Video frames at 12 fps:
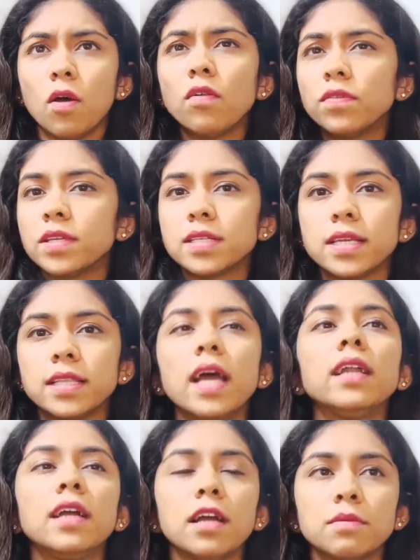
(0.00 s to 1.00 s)
obviously
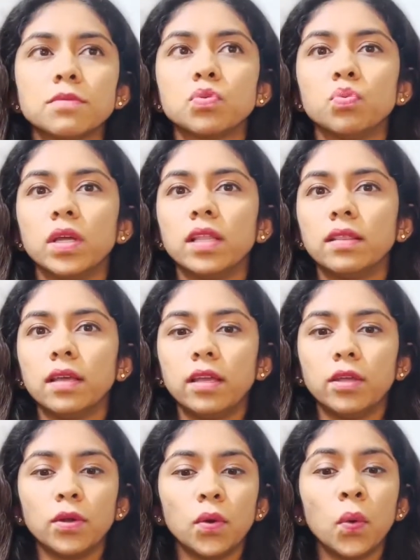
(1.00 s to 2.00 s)
that comes with, learning